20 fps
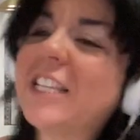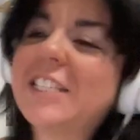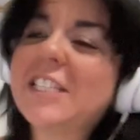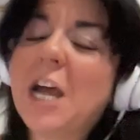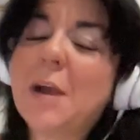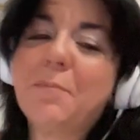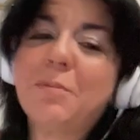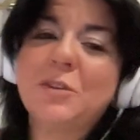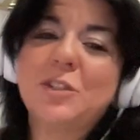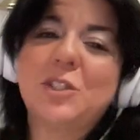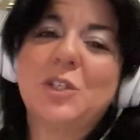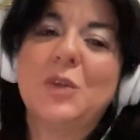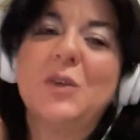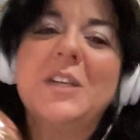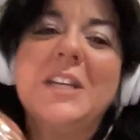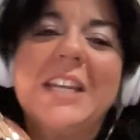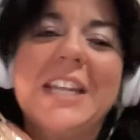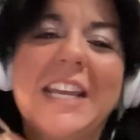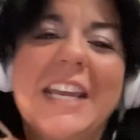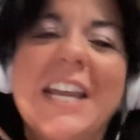this
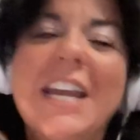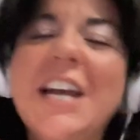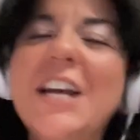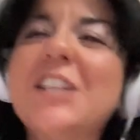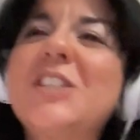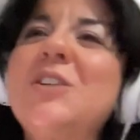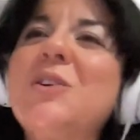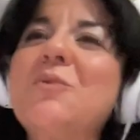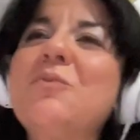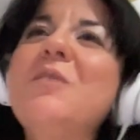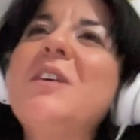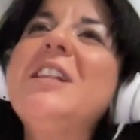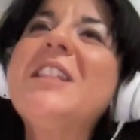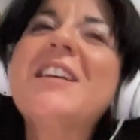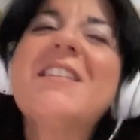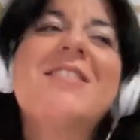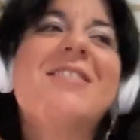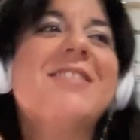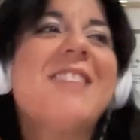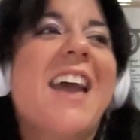opportunity to
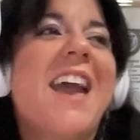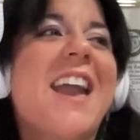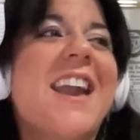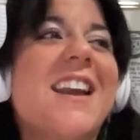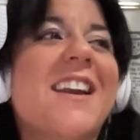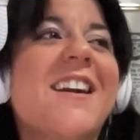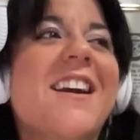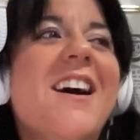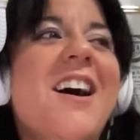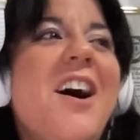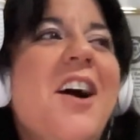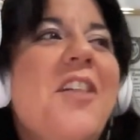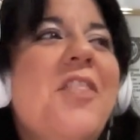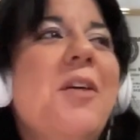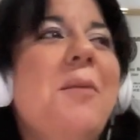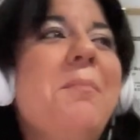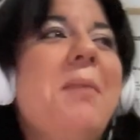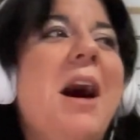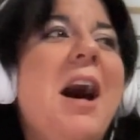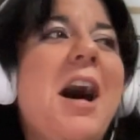really thank
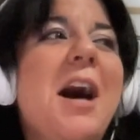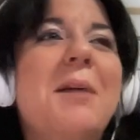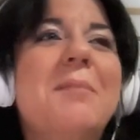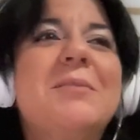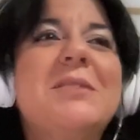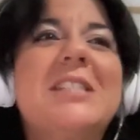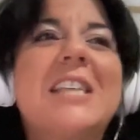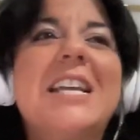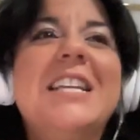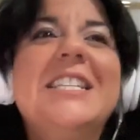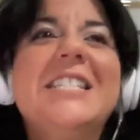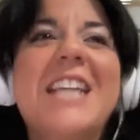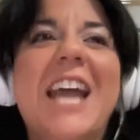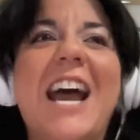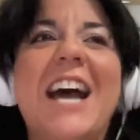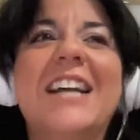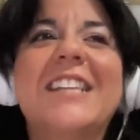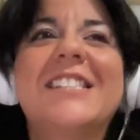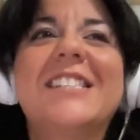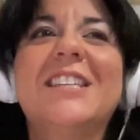the moms and
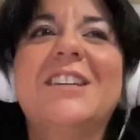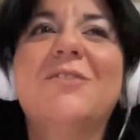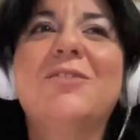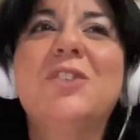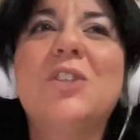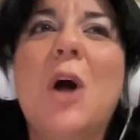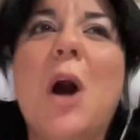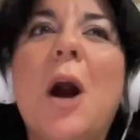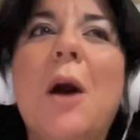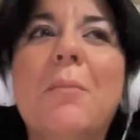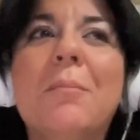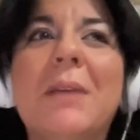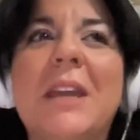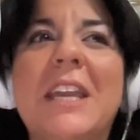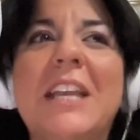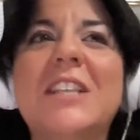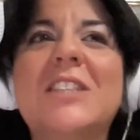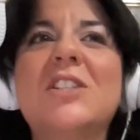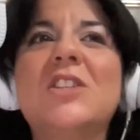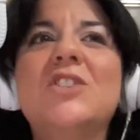dads that have taught
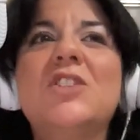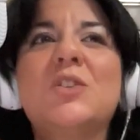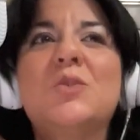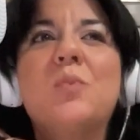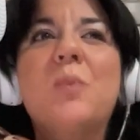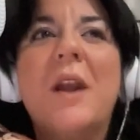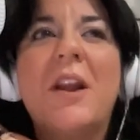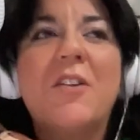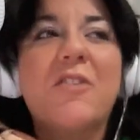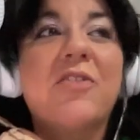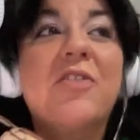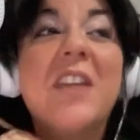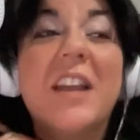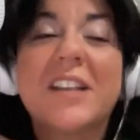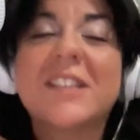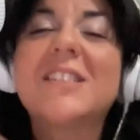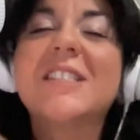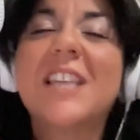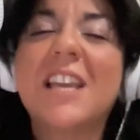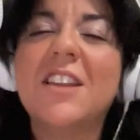me to just wear
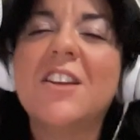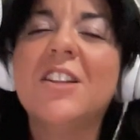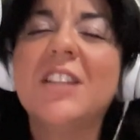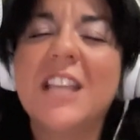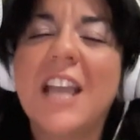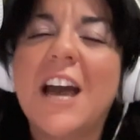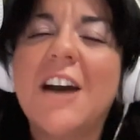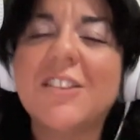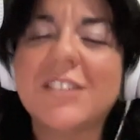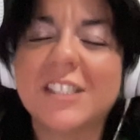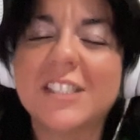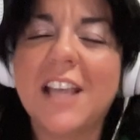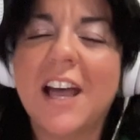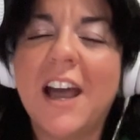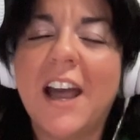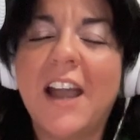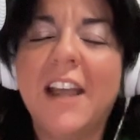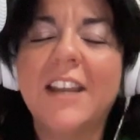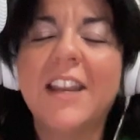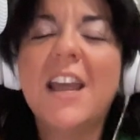thick skin on the
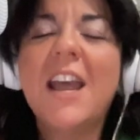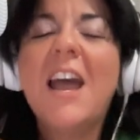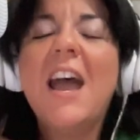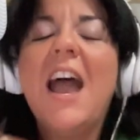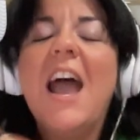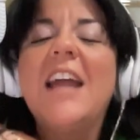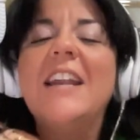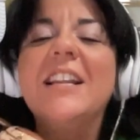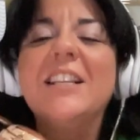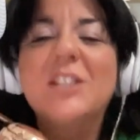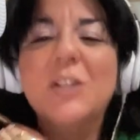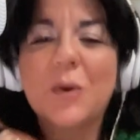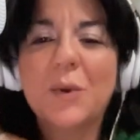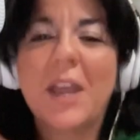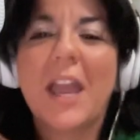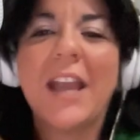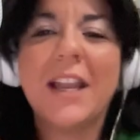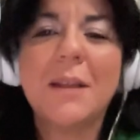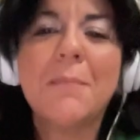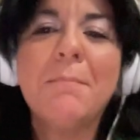outside and it's
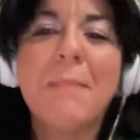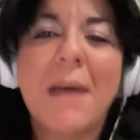okay to